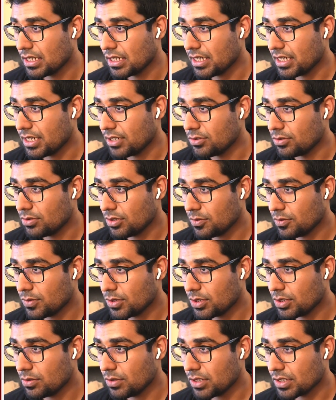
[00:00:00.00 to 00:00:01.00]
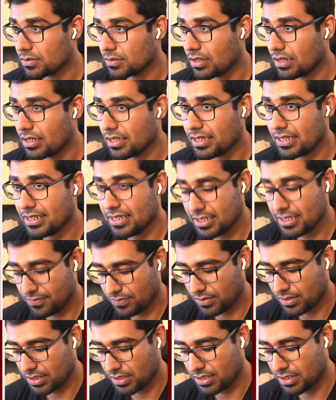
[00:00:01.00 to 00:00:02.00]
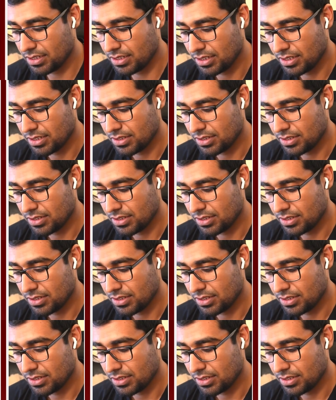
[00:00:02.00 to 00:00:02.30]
I do not want to actually have that.